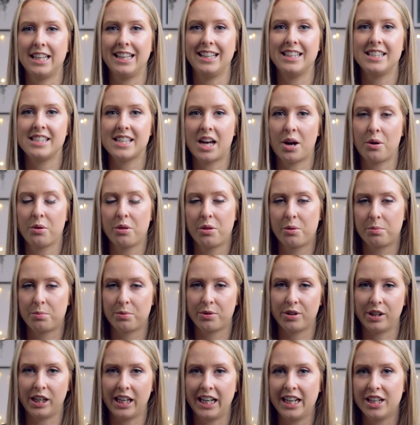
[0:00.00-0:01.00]
the
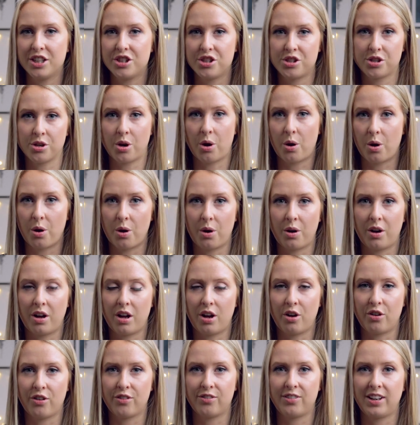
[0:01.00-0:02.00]
Southbury shore
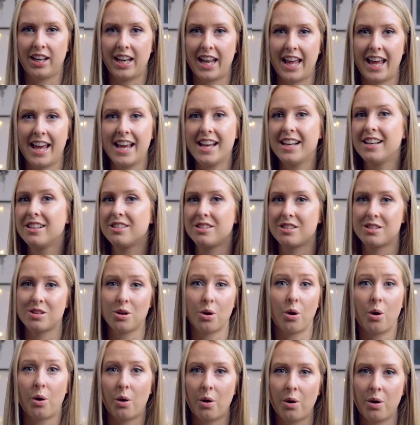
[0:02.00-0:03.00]
of Lake
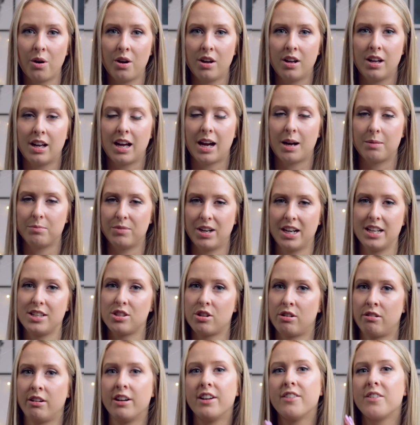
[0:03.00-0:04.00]
Zoar. I'm really
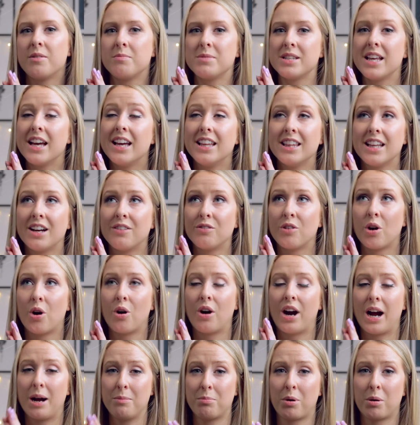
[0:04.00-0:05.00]
sorry if I'm saying that
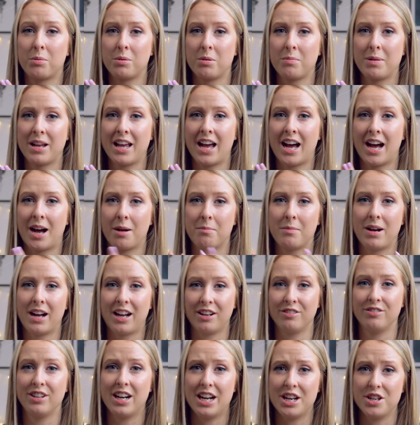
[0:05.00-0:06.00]
wrong, I probably am,
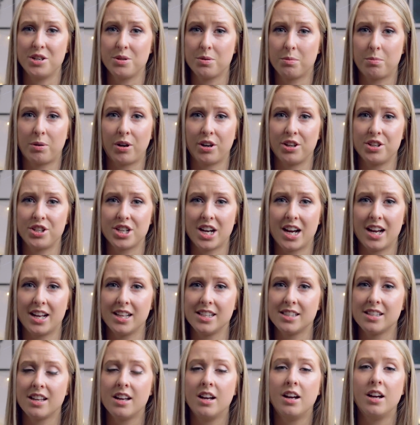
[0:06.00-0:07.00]
I really do
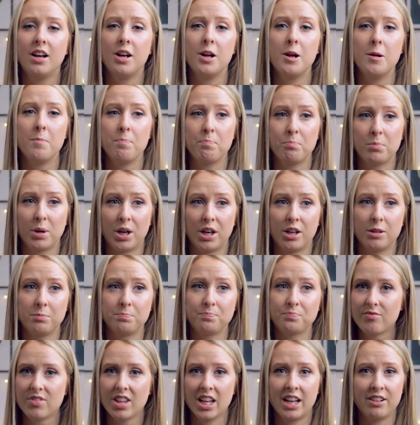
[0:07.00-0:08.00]
apologise.
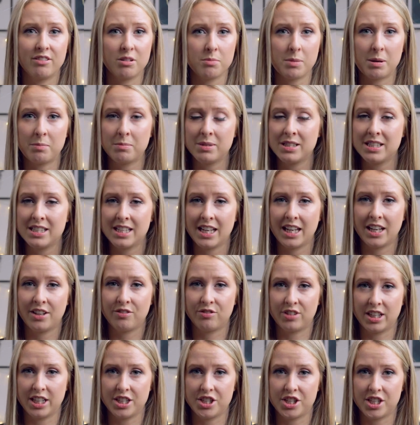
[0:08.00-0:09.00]
But he remembers
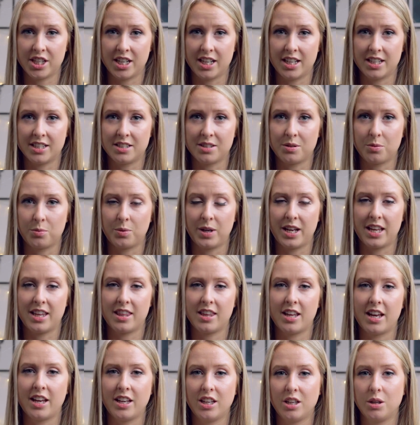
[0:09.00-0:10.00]
seeing Richard
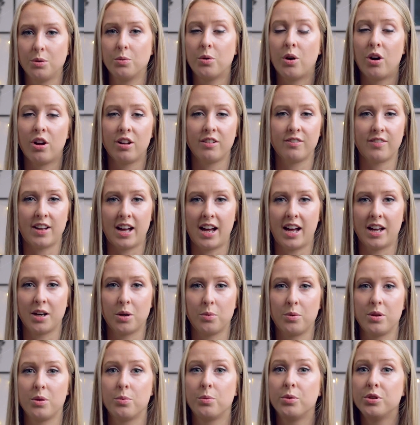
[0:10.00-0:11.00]
with a U-Haul
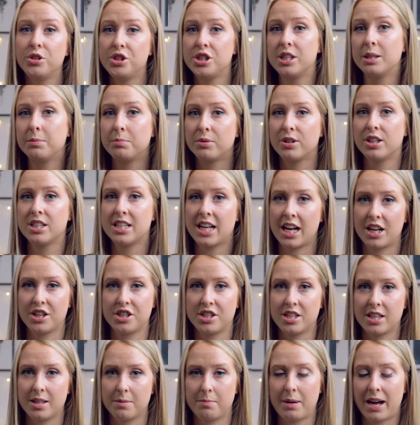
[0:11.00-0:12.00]
van with a wood chipper
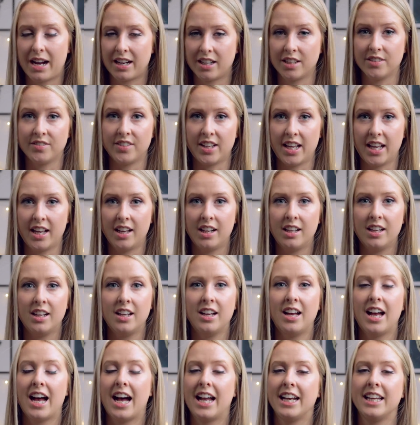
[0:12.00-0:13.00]
attached to the back of it
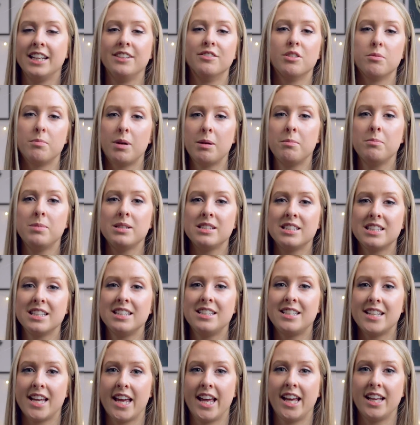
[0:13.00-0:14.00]
and he remembers the
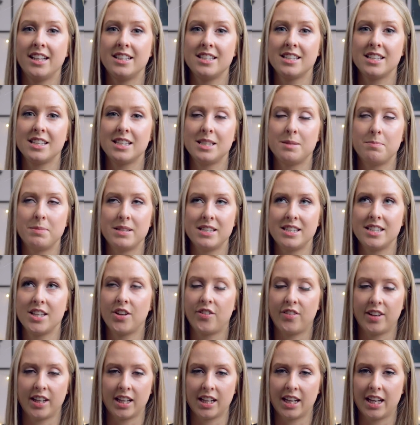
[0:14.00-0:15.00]
date
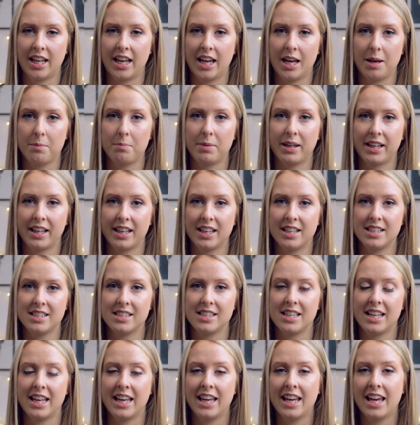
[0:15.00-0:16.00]
specifically because
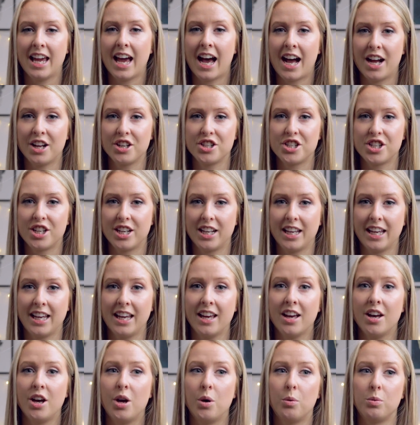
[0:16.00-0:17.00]
he
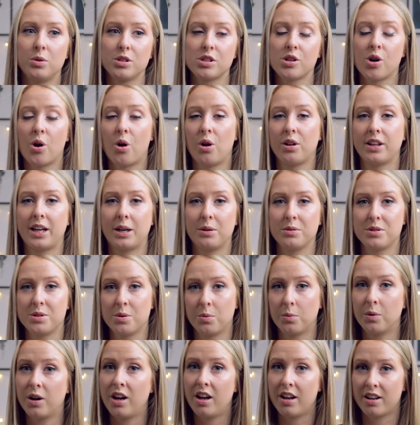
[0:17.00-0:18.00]
actually was called out to
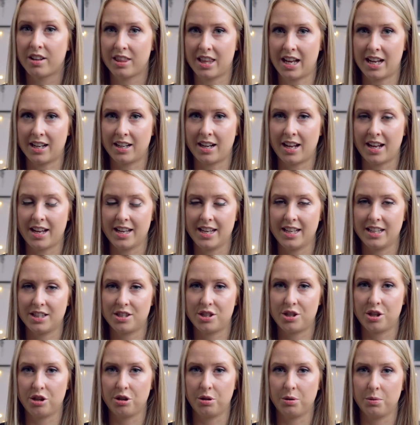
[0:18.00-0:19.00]
work that night
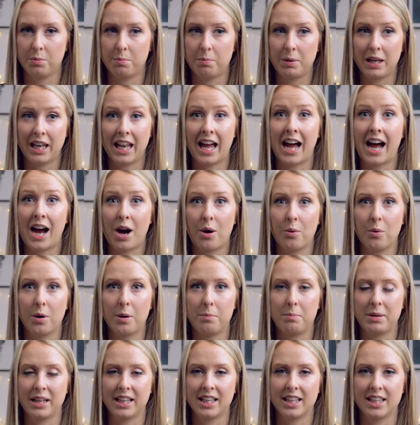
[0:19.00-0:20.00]
to plough
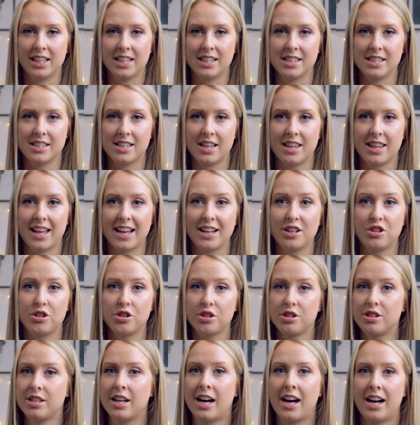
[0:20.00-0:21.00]
because they
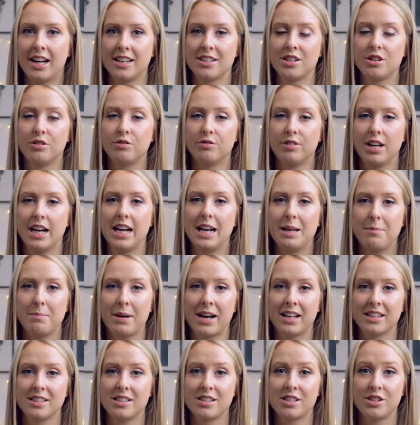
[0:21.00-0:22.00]
just had a really
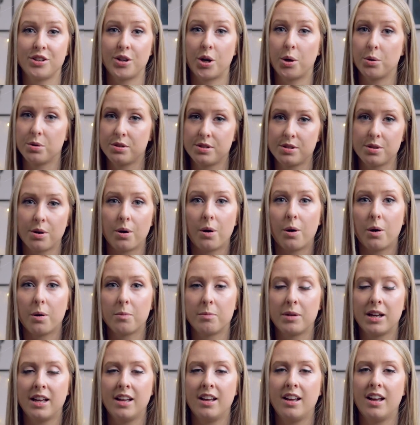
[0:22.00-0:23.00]
bad
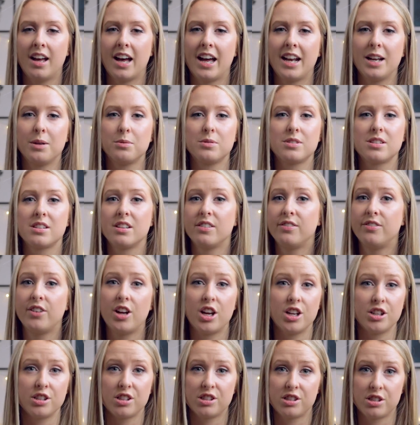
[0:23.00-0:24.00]
snowstorm and it was the
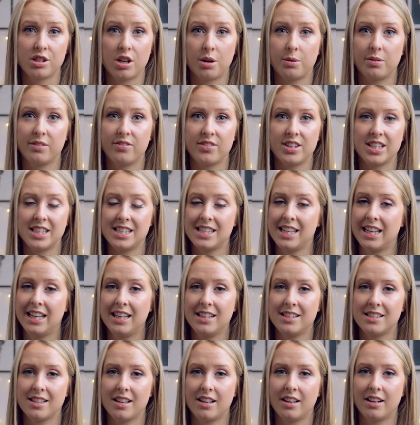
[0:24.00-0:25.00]
first snow of the
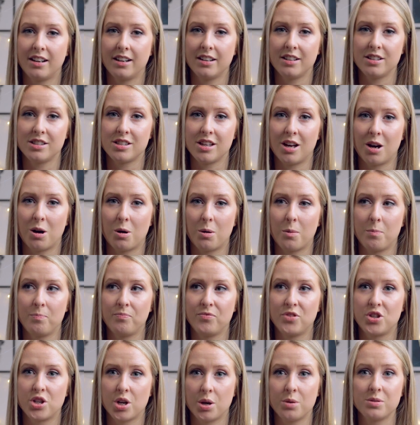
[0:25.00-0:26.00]
season. So
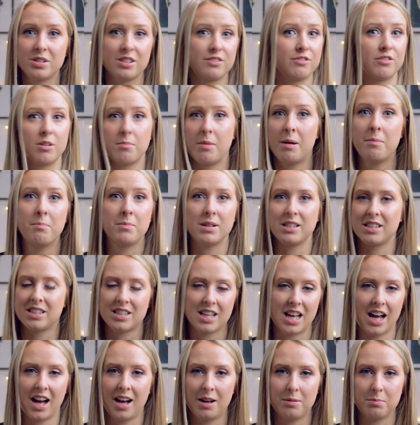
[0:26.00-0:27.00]
Joseph remembers
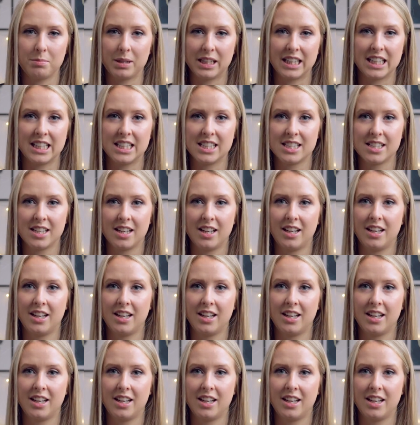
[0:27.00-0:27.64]
that because